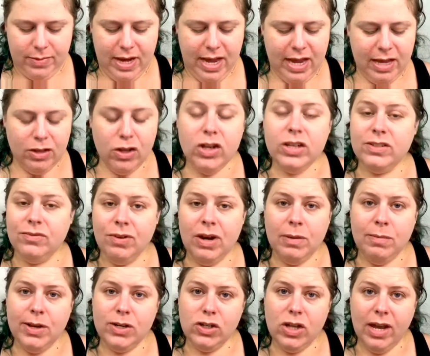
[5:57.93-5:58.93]
It looks
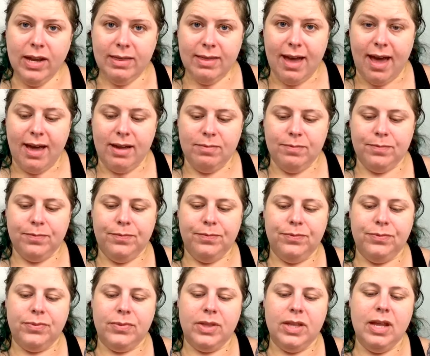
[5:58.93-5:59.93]
very much like that.
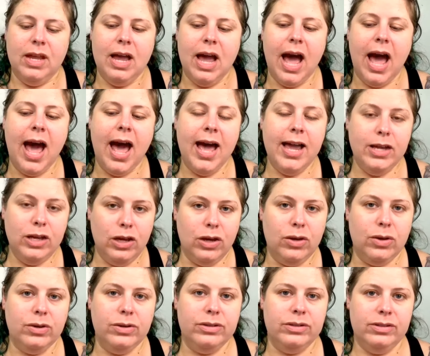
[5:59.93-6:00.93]
I
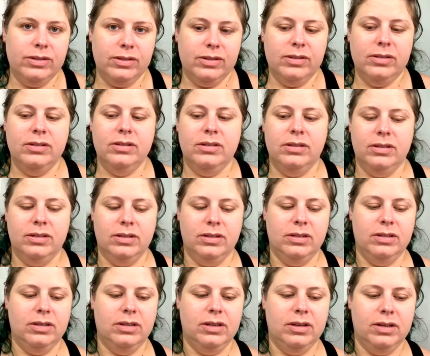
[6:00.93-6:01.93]
use
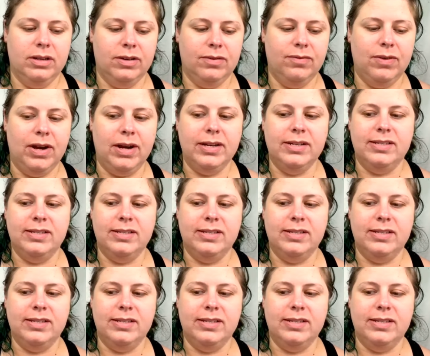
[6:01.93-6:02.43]
very